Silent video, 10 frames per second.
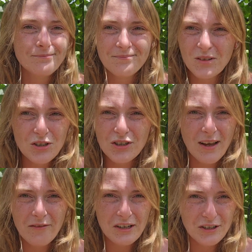you shouldn't
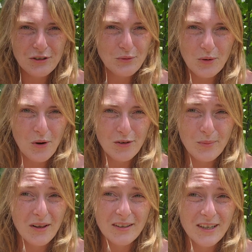have any issues with
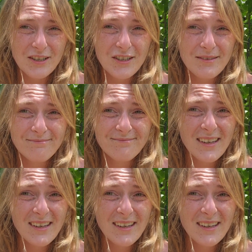cross-pollination.